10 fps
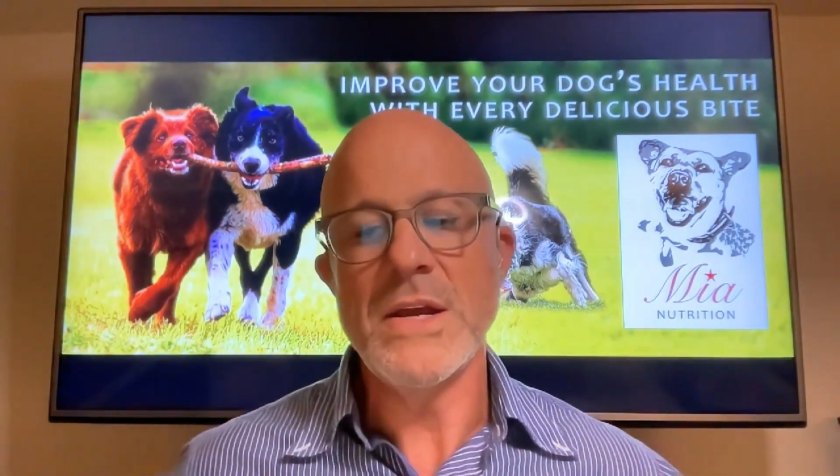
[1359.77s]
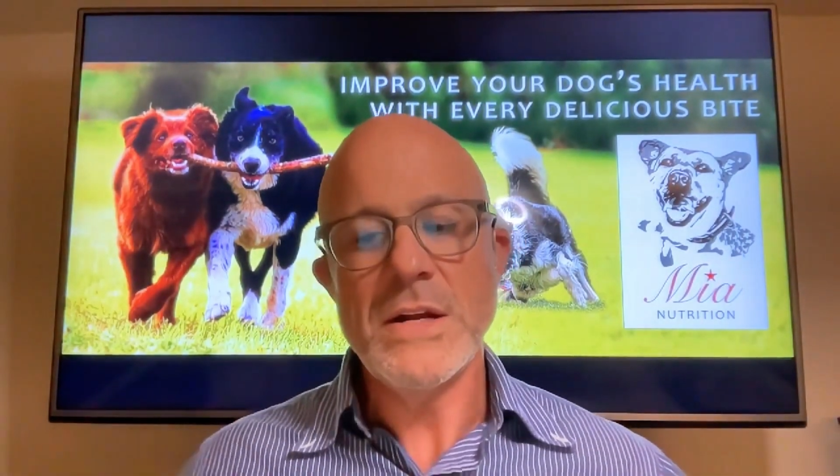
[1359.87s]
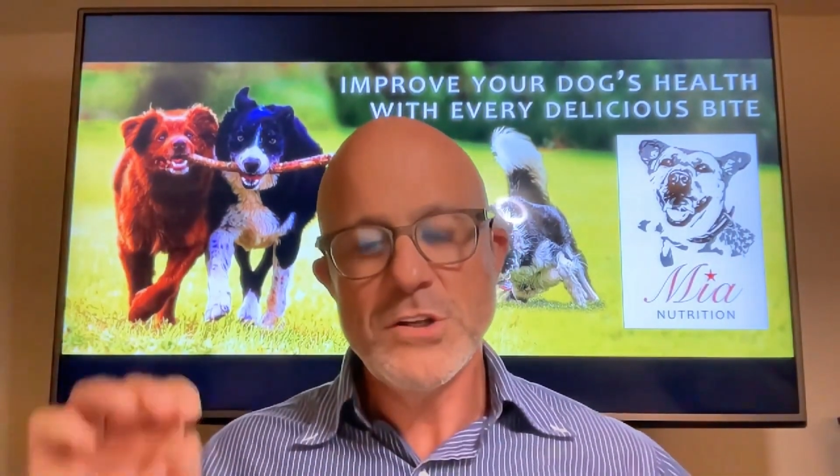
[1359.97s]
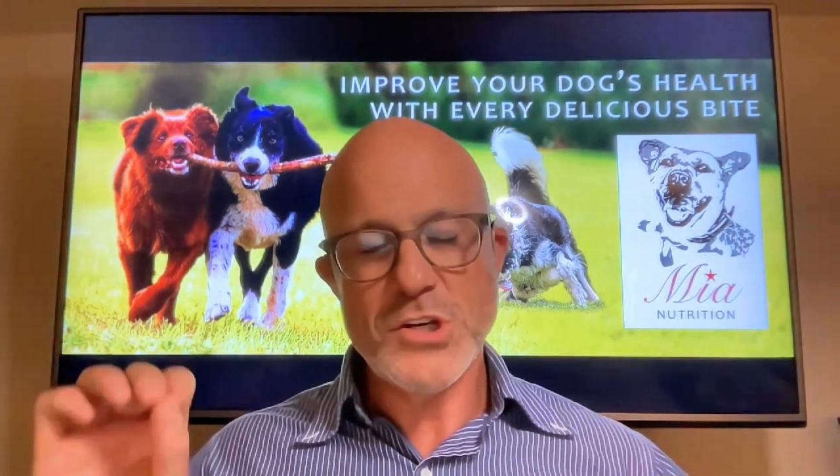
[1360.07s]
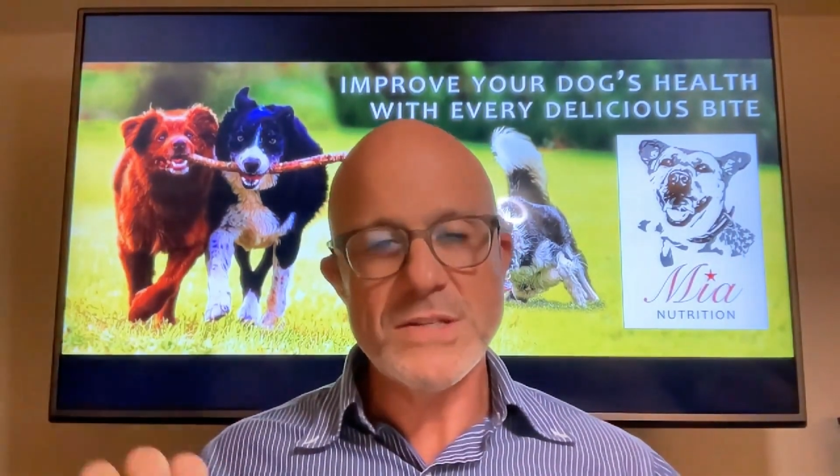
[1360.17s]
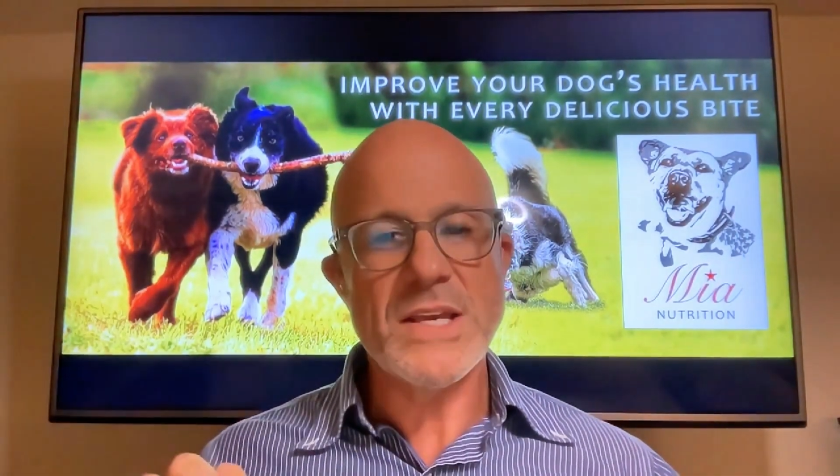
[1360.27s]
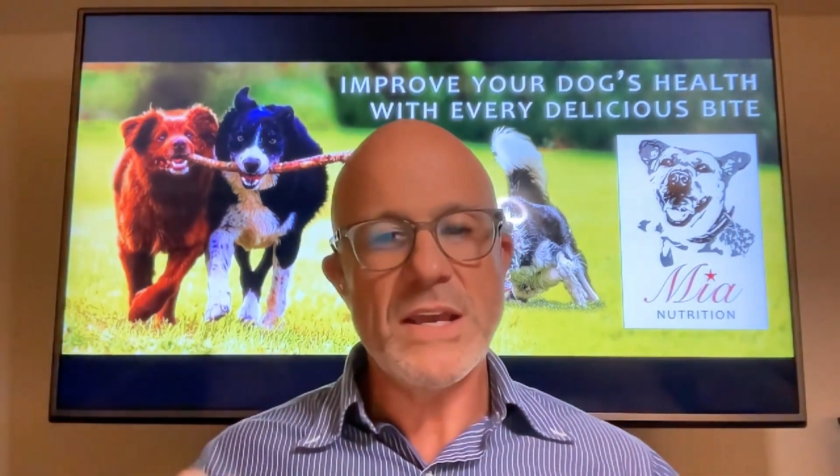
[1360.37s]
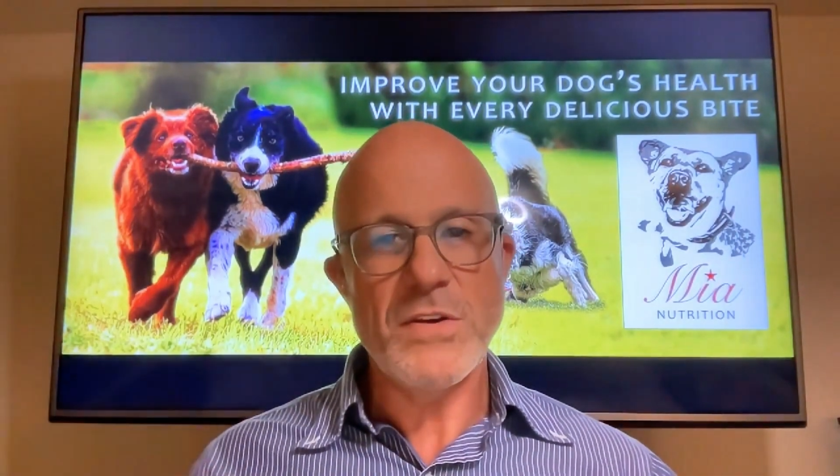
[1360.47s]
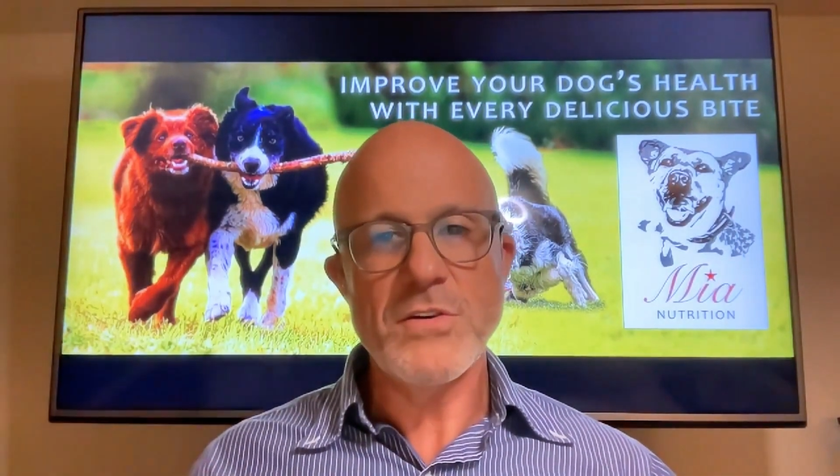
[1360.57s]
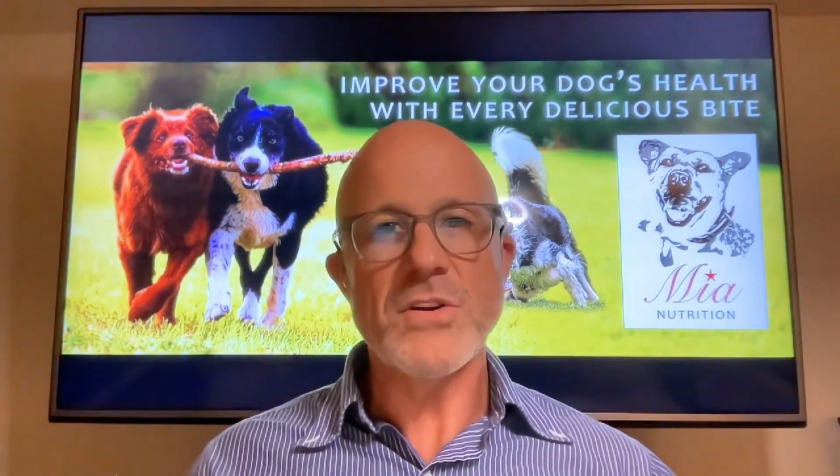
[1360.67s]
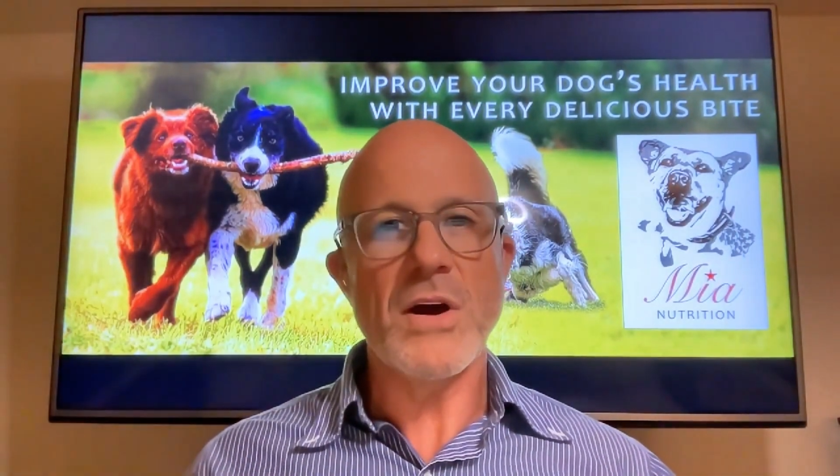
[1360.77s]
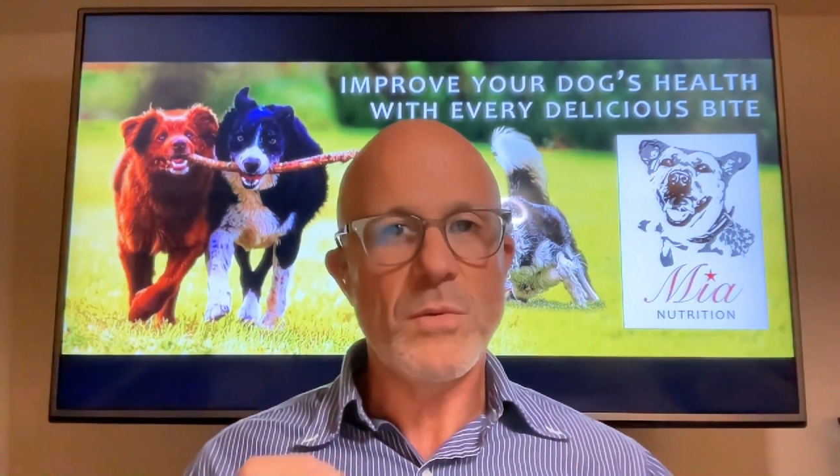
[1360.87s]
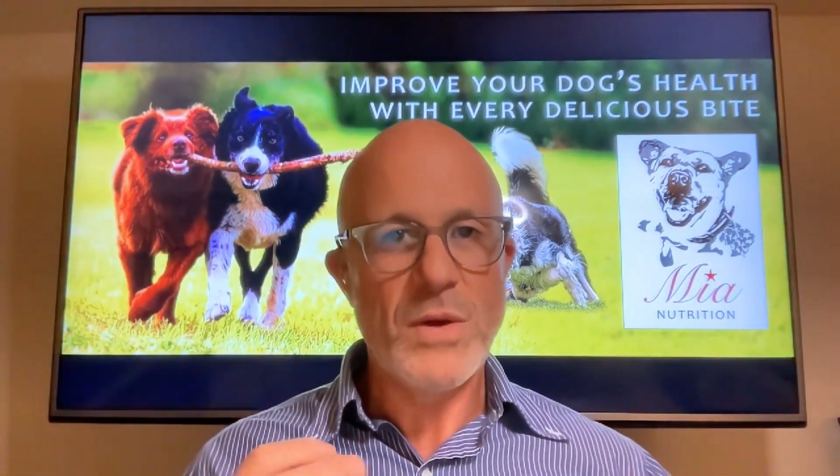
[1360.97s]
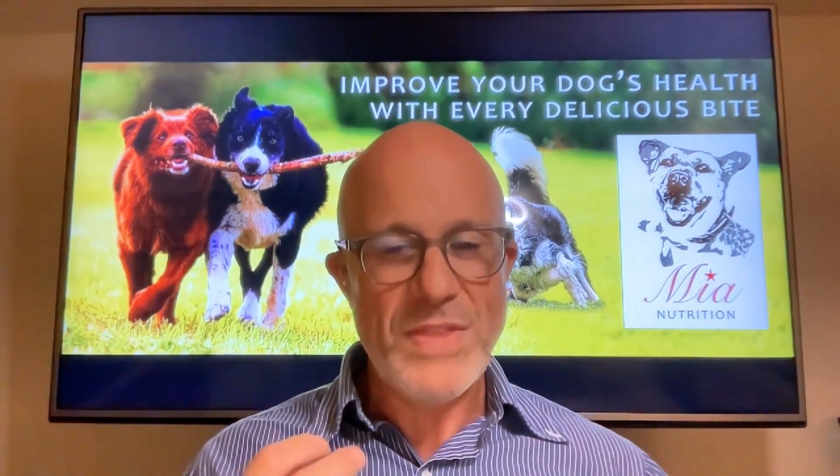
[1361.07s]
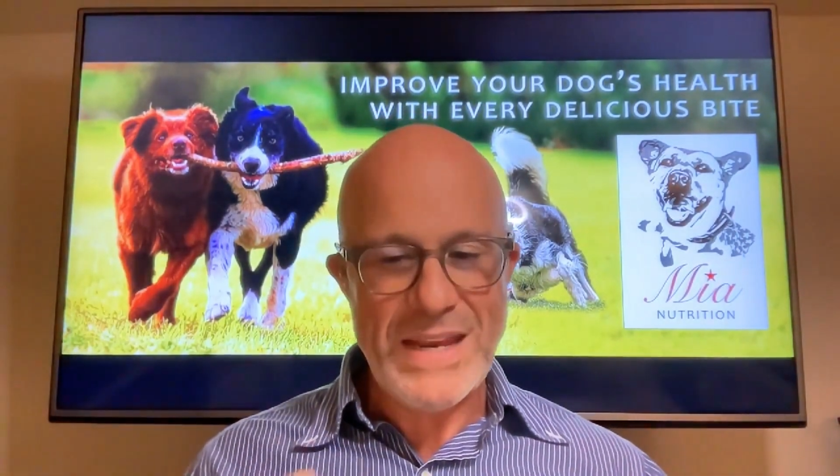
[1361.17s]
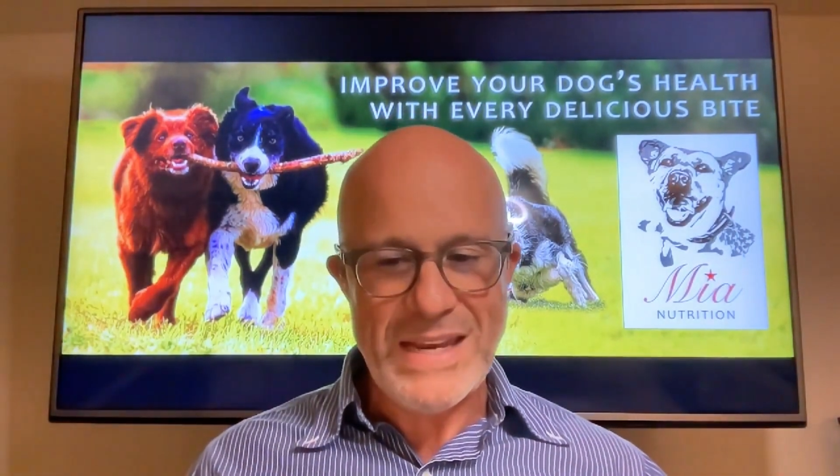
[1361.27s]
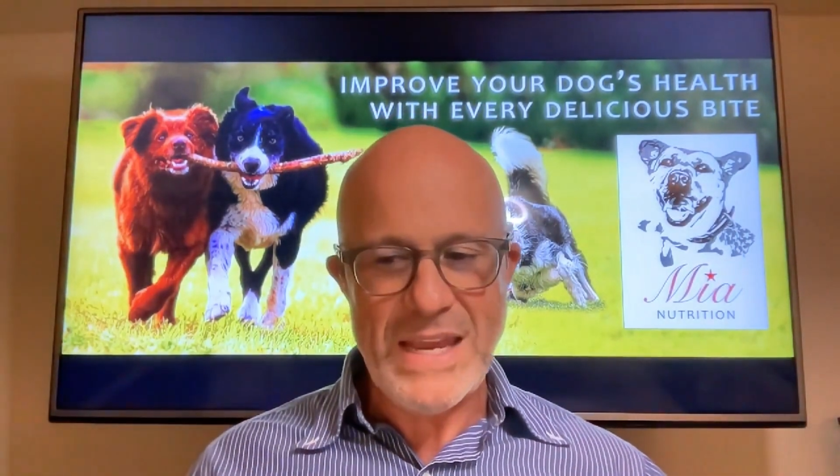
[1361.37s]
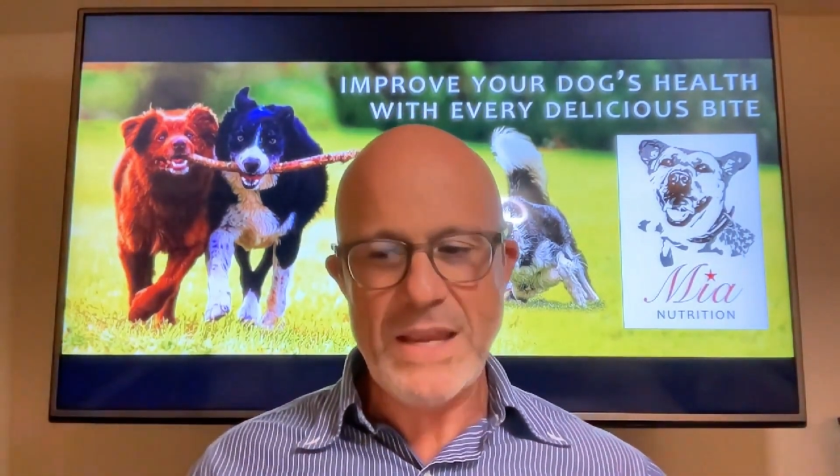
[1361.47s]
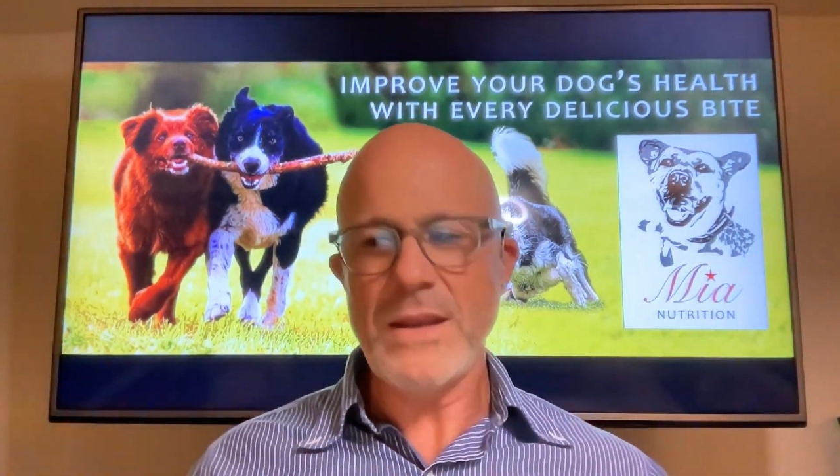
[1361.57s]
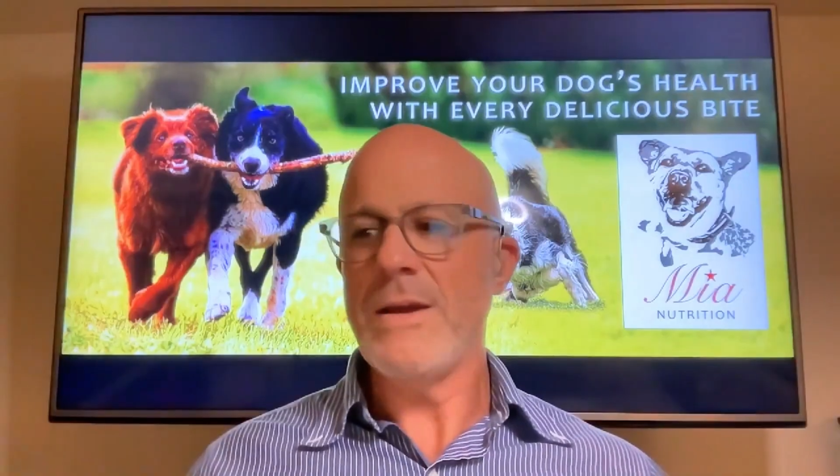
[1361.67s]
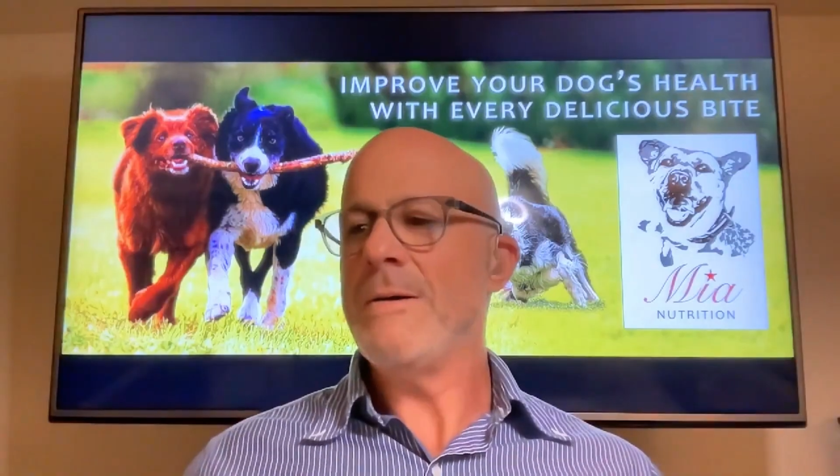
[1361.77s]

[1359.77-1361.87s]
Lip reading: Just giving your dog what they need